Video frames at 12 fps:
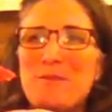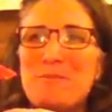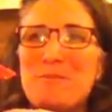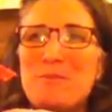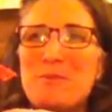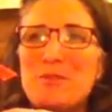
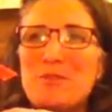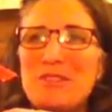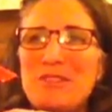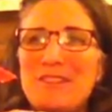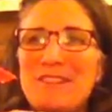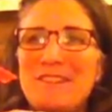
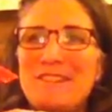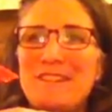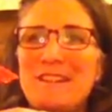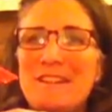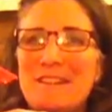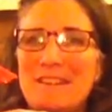
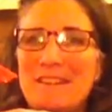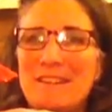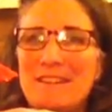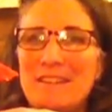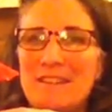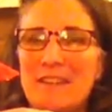portion.
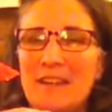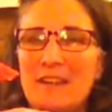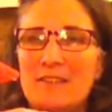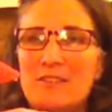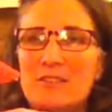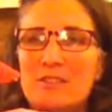
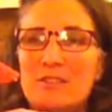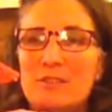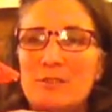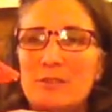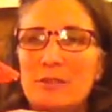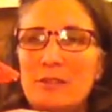Can she
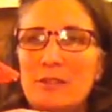do it?